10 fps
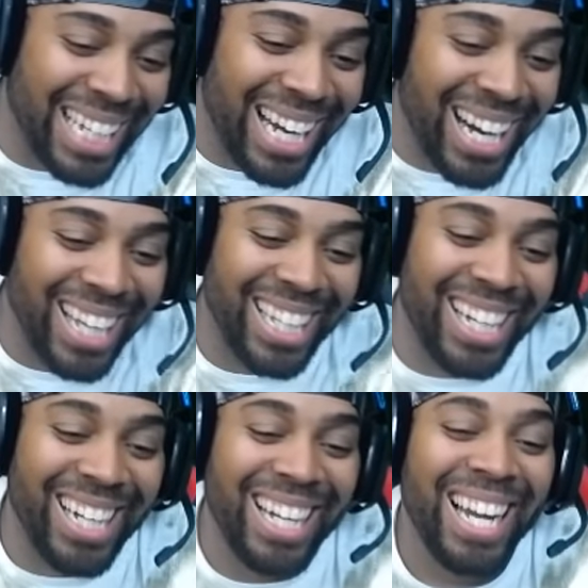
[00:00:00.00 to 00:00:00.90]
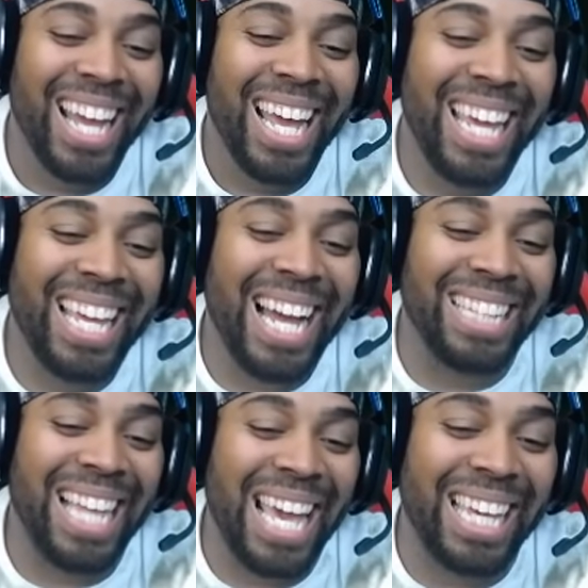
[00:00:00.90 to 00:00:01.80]
earlier? He
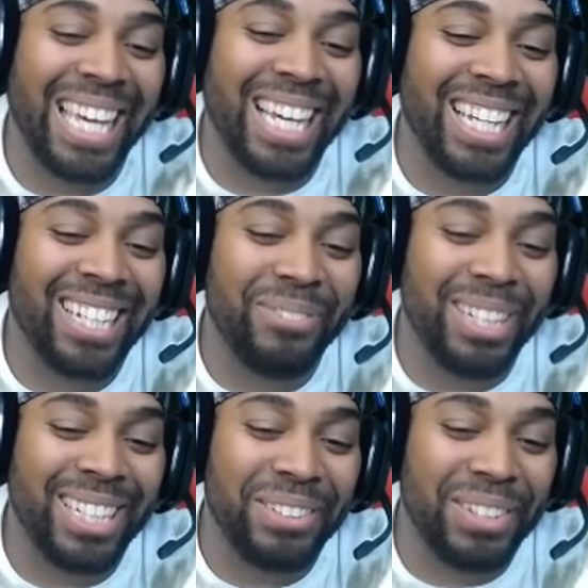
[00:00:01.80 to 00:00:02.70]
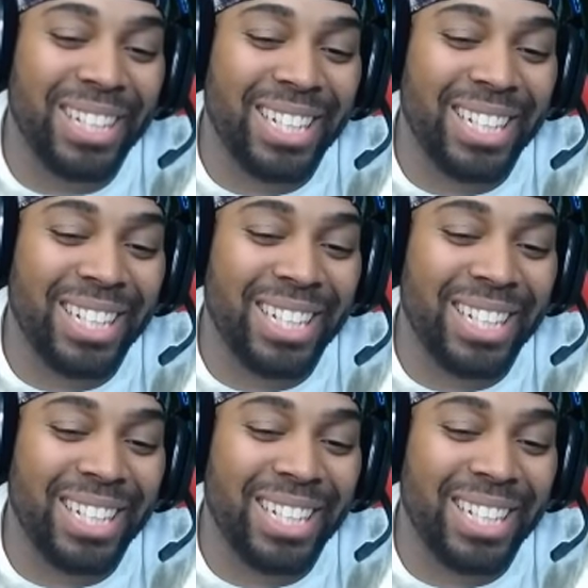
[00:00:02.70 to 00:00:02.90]
got that giga. What do you